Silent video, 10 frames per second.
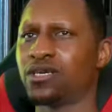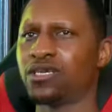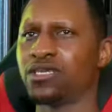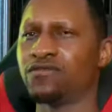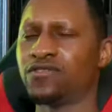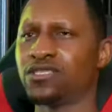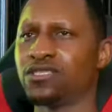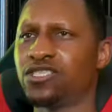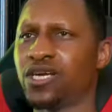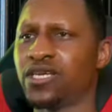Giving
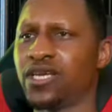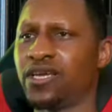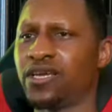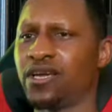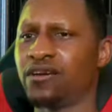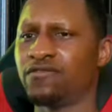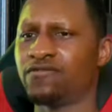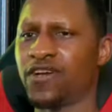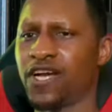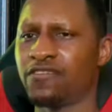John A
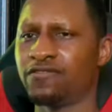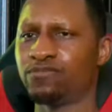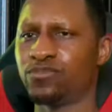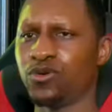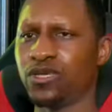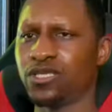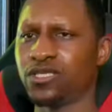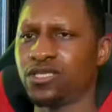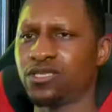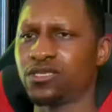5
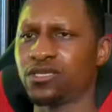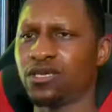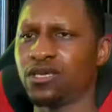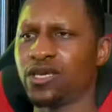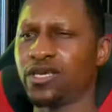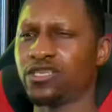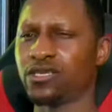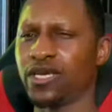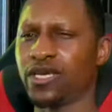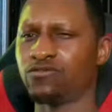points.
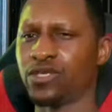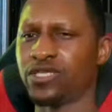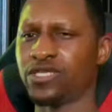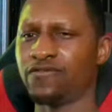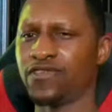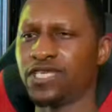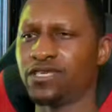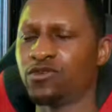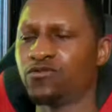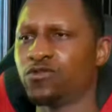Johnny had what,
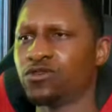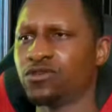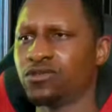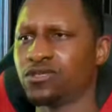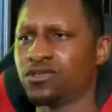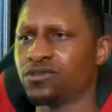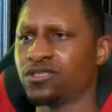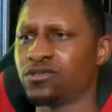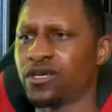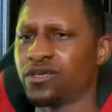17 before? So
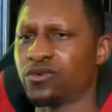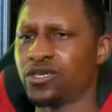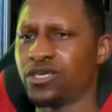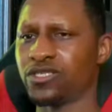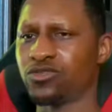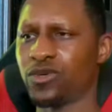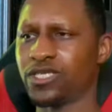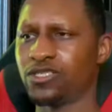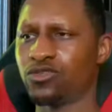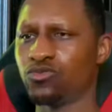she's like what, at
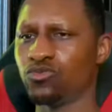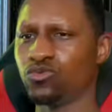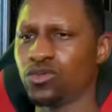22?